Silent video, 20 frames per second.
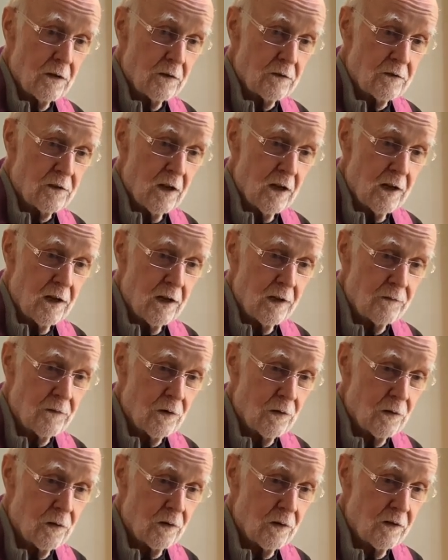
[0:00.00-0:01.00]
the Son, and
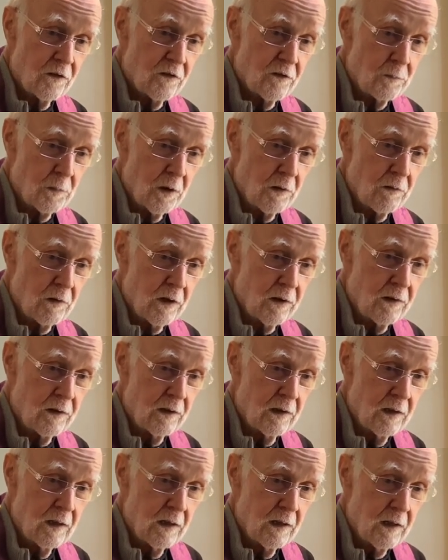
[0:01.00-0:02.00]
the Holy Spirit.
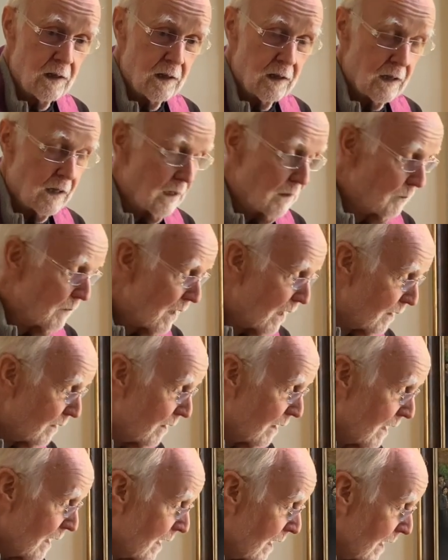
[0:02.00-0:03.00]
Amen.